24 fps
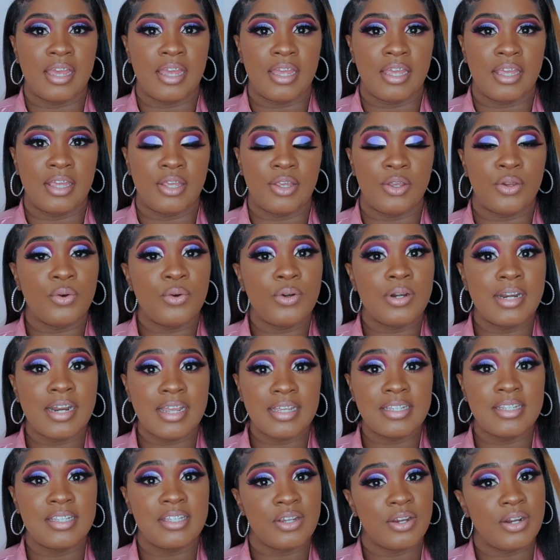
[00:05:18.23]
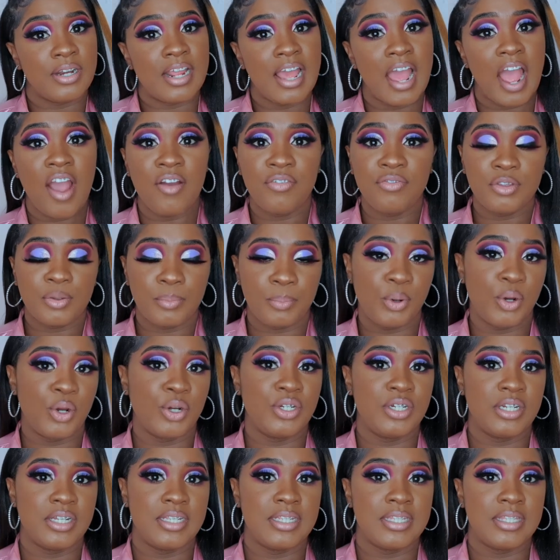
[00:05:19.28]
you don't necessarily have to
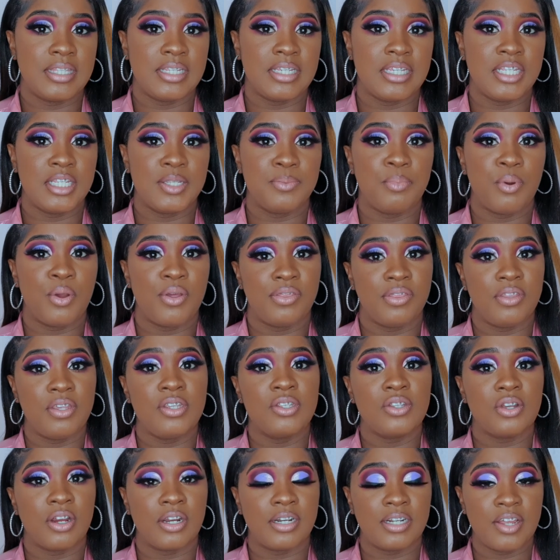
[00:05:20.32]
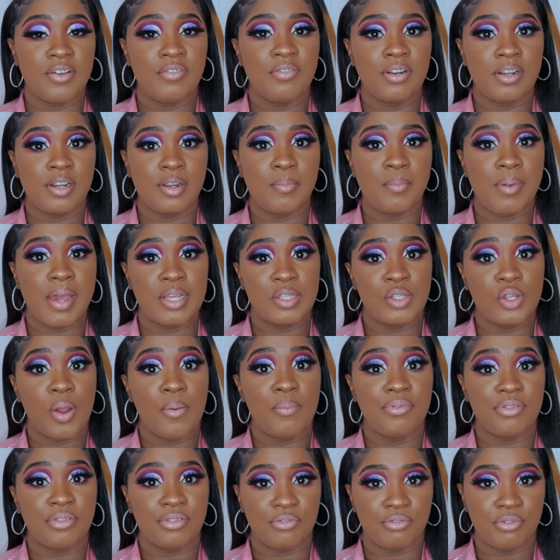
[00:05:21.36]
purchase these, but these are definitely my
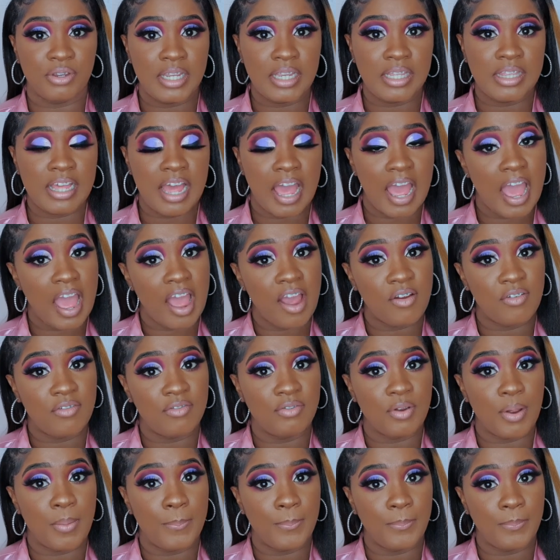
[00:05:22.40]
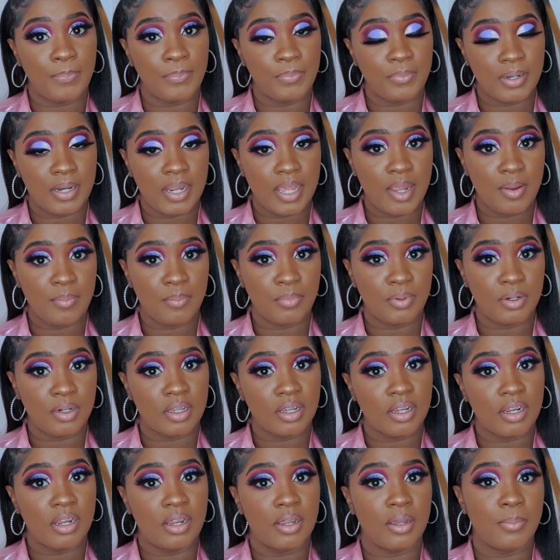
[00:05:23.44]
top 3 that I have named
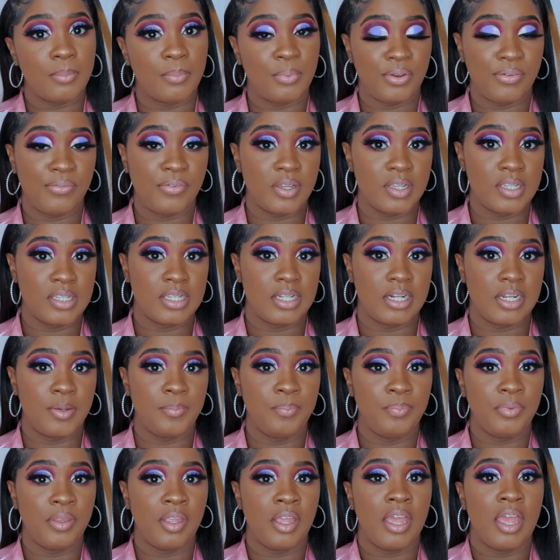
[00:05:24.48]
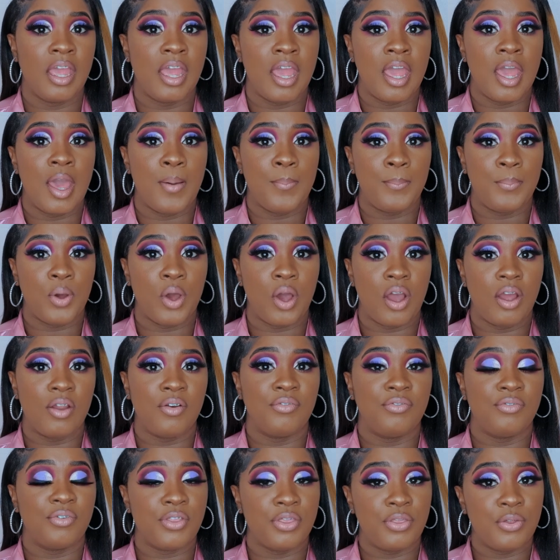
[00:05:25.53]
previously. But
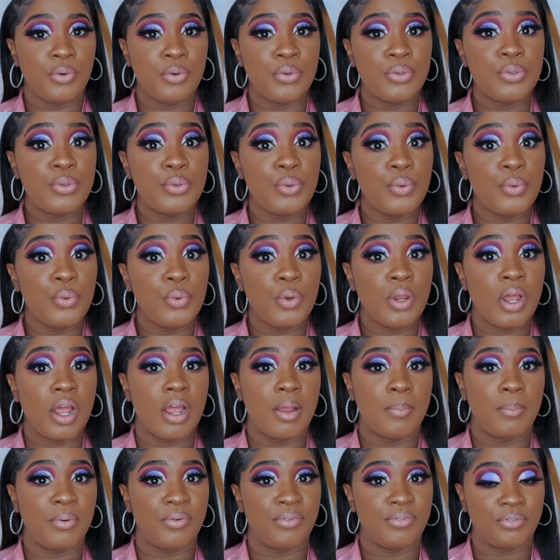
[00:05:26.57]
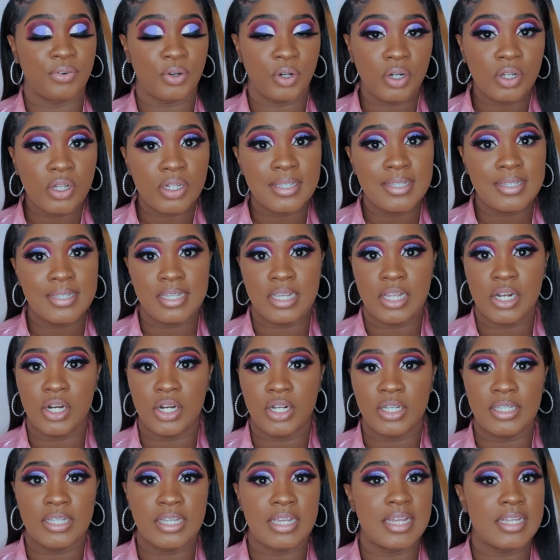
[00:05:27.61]
for those who prefer
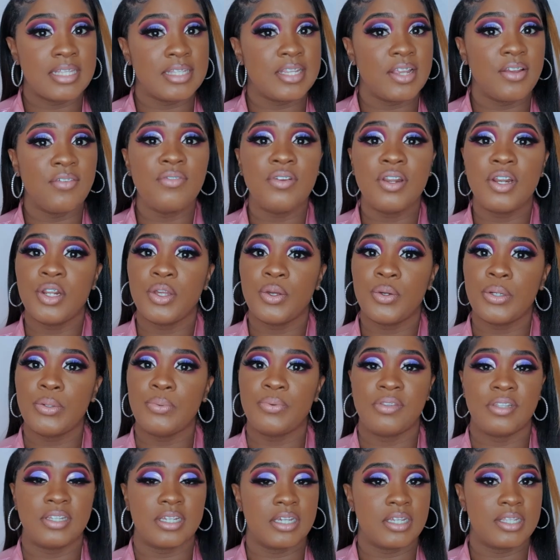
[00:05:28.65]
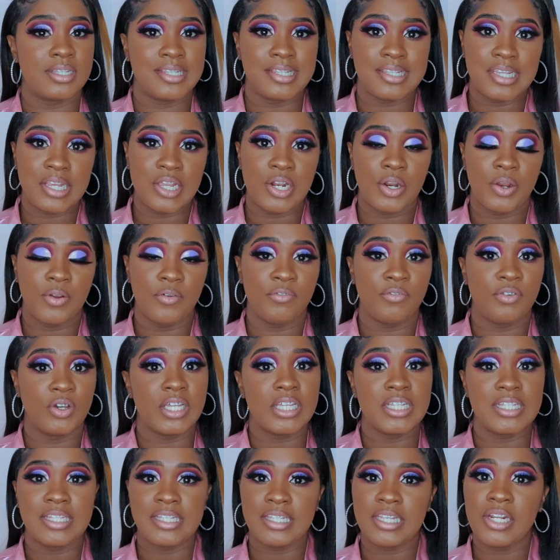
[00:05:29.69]
concealers, you can definitely go in with a concealer. For
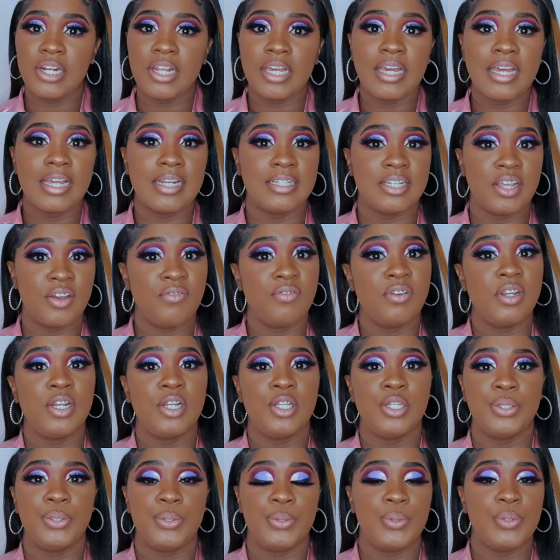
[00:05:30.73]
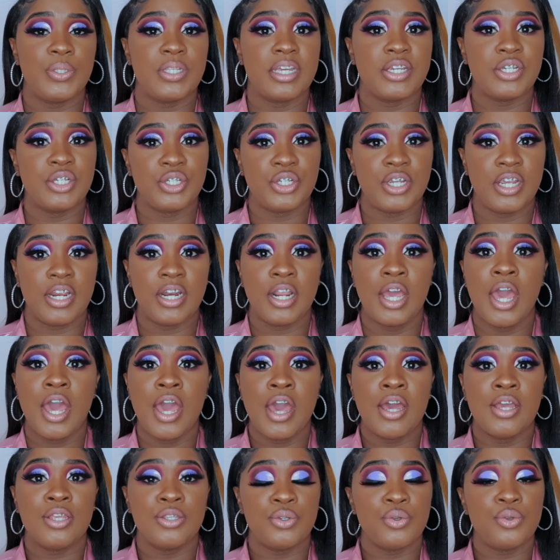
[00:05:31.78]
concealer, you can definitely use a shade
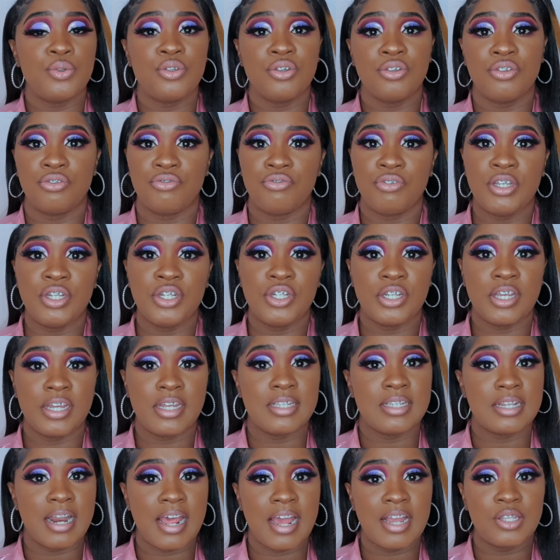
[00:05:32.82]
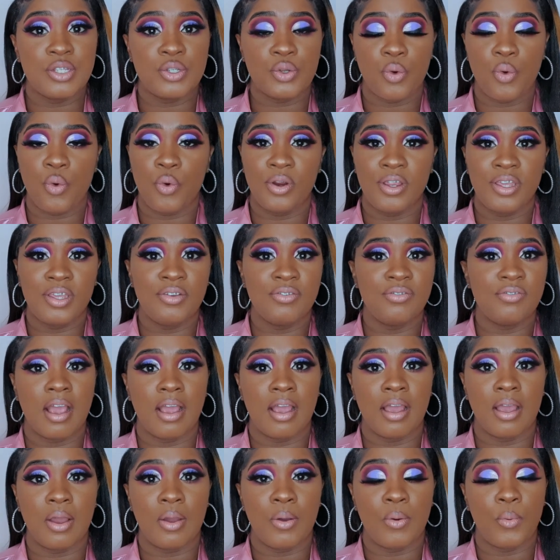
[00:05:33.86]
2 to 3 shades lighter, or even
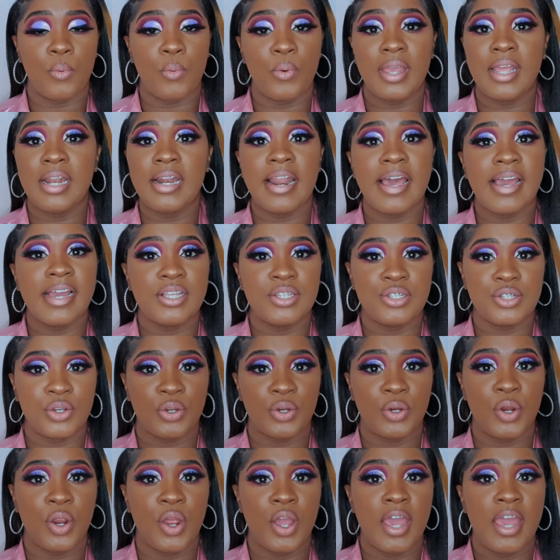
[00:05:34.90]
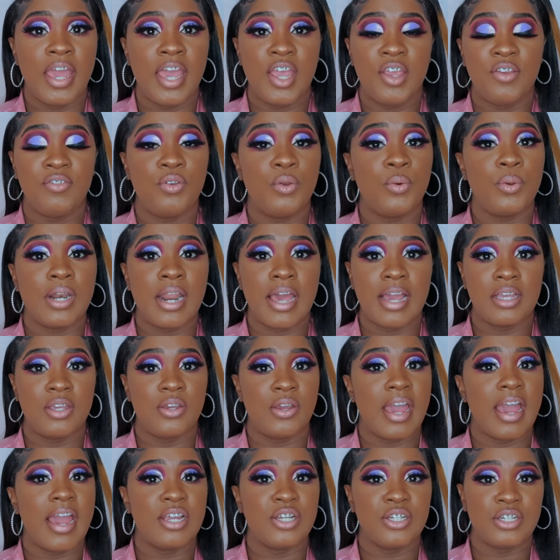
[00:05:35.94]
way lighter if you would like
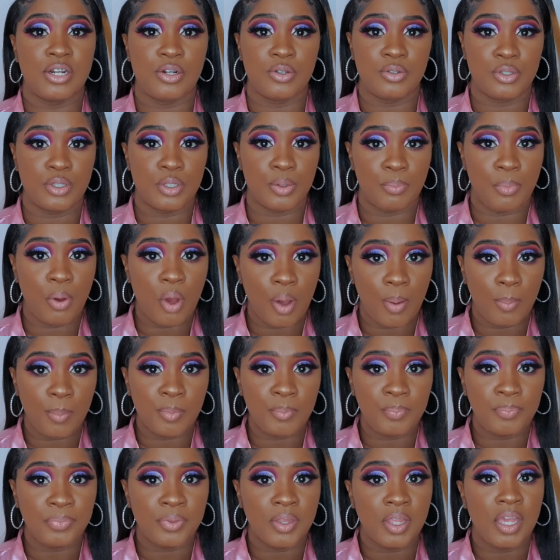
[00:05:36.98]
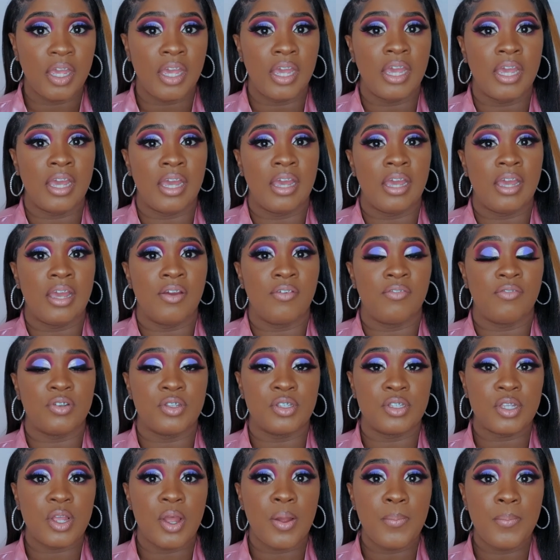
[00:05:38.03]
your eyeshadows to pop. For
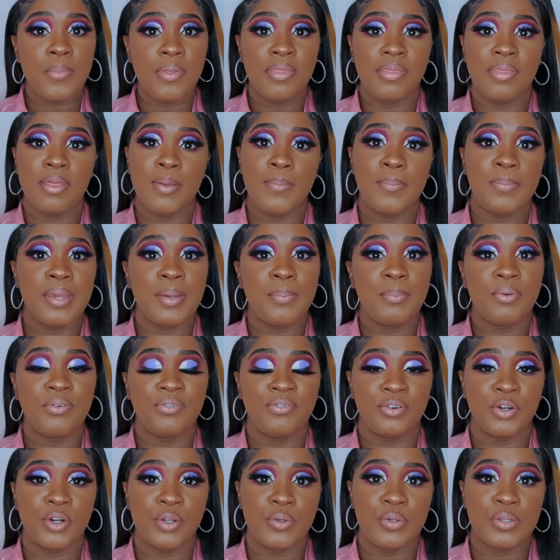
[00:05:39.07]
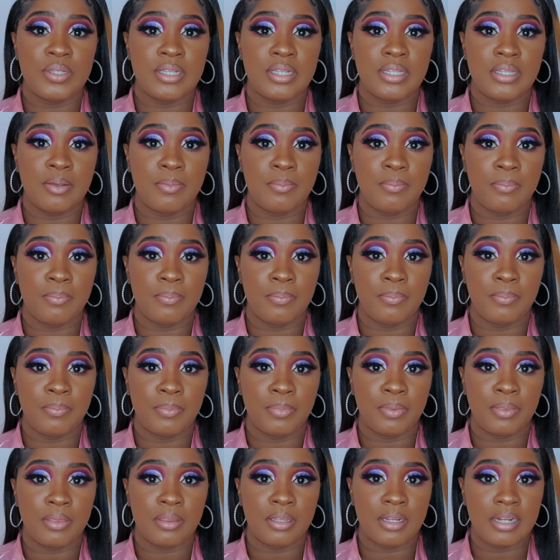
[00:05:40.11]
some, they may prefer using
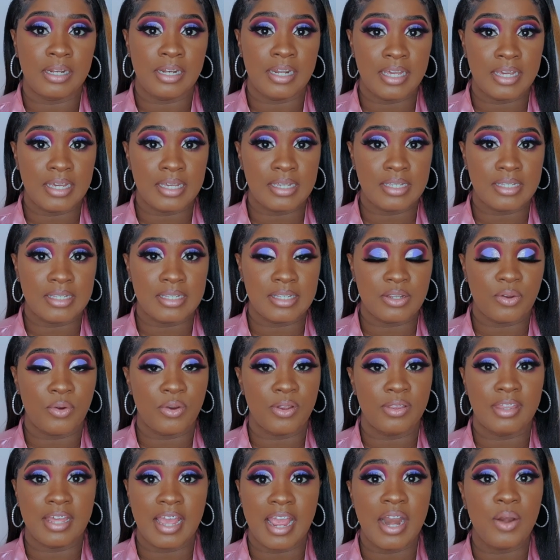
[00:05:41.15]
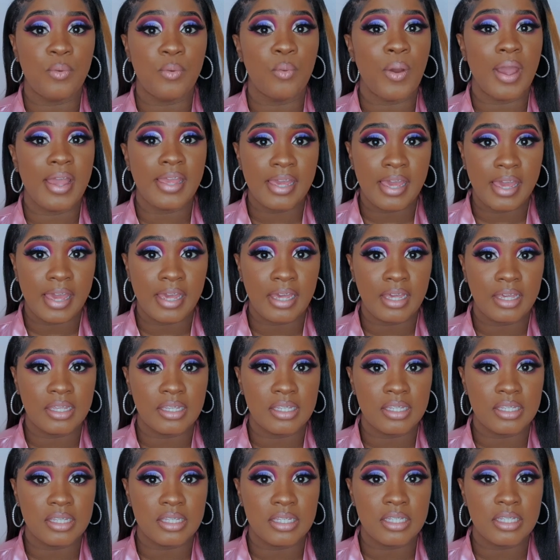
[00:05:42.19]
the NYX or the
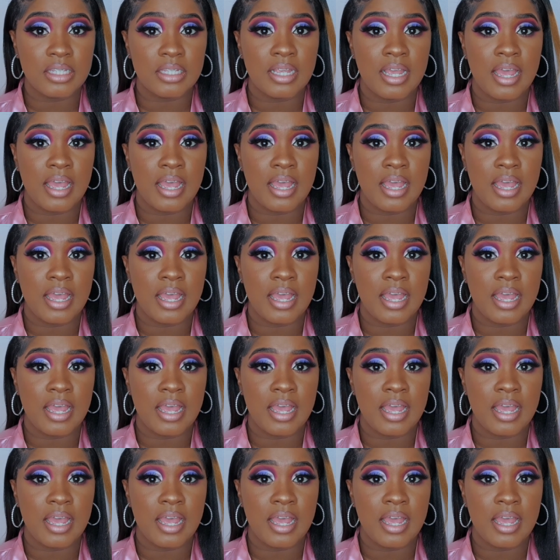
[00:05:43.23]
NYX